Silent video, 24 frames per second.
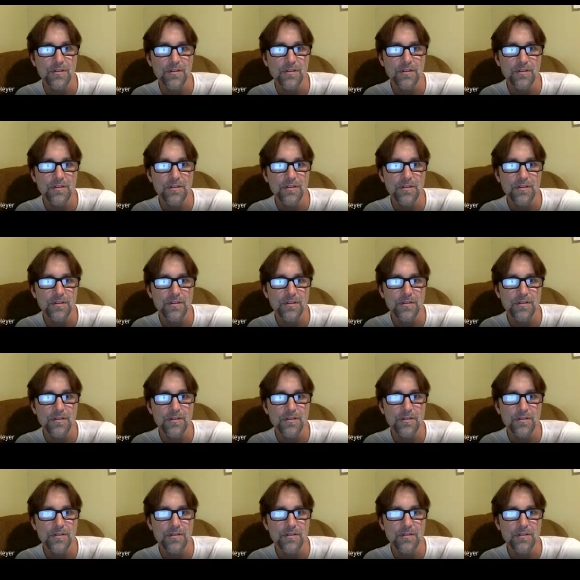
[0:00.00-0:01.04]

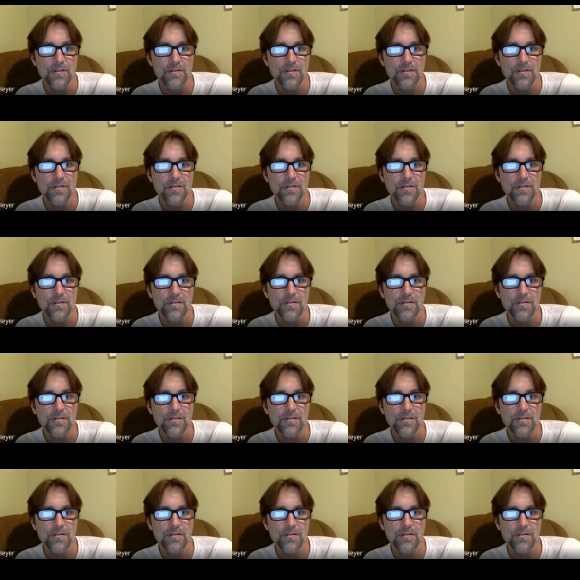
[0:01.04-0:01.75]
Nobody speaks.